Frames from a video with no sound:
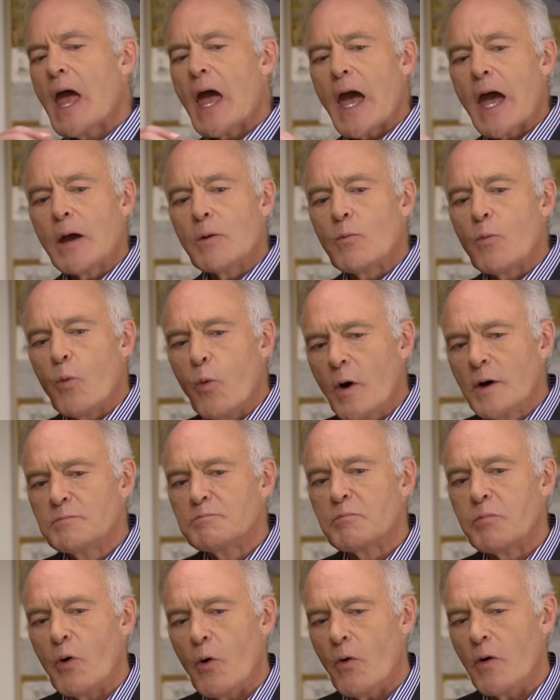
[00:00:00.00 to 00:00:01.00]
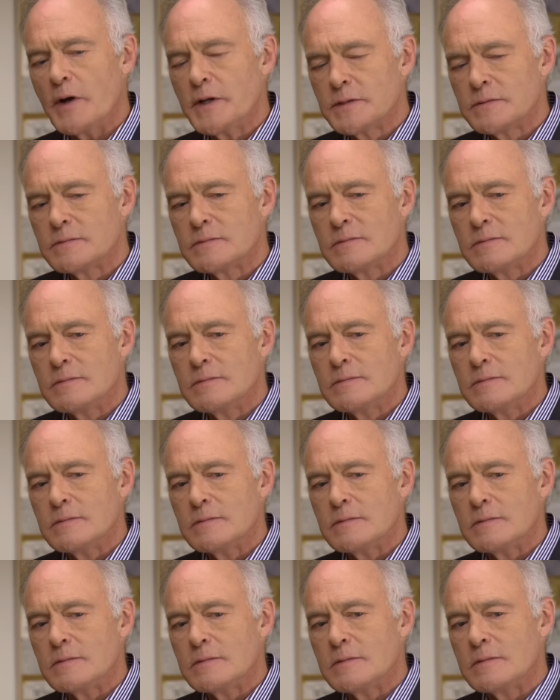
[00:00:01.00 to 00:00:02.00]
At what point
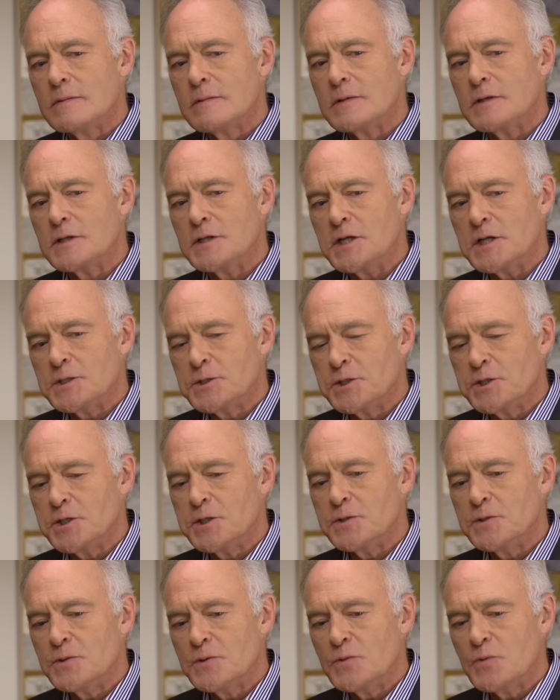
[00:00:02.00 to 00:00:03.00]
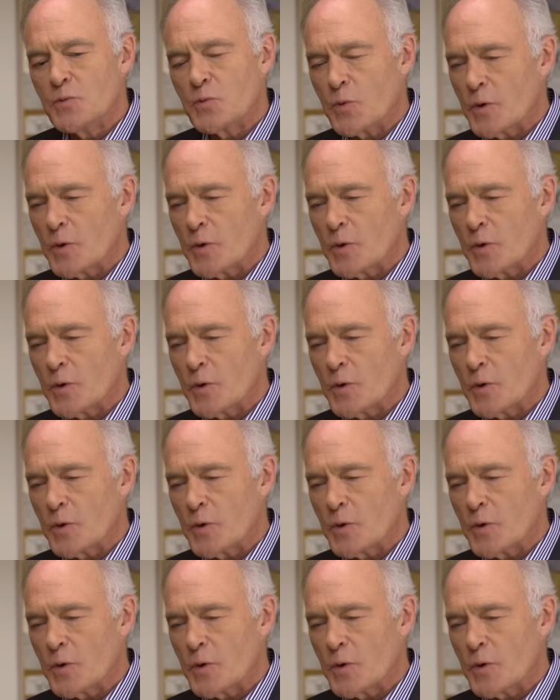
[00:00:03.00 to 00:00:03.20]
did you